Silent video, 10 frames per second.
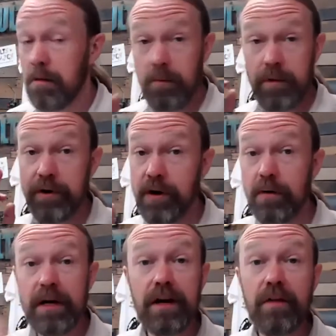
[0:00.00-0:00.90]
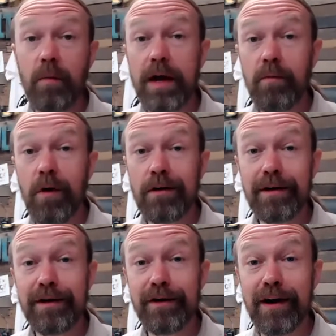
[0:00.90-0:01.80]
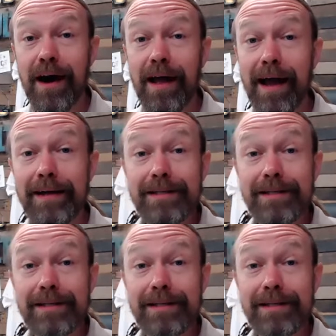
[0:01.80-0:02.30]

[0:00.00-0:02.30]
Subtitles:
when you're going into the whitewater in your kayak,